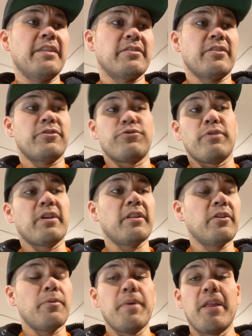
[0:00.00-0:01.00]
shrink a
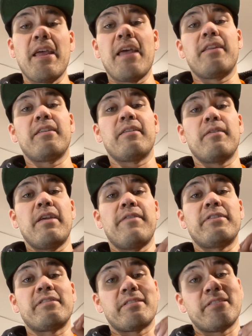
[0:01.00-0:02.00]
little bit, and
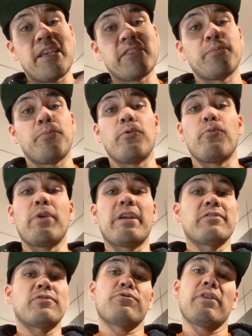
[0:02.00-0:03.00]
if it's accessible, we
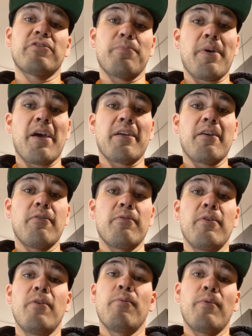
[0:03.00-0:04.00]
can stretch it back out
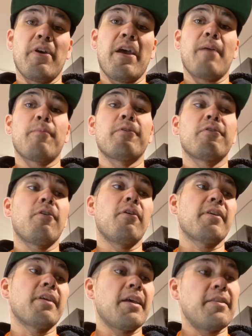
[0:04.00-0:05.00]
with a hammer and
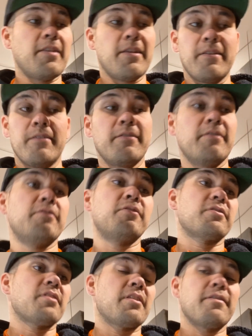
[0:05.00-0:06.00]
dolly and then
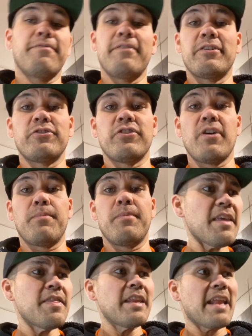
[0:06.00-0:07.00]
just kind of finish it up.
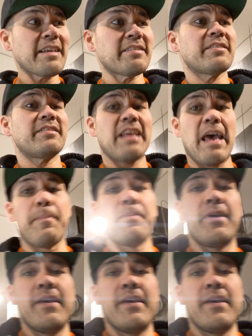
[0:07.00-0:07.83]
The next step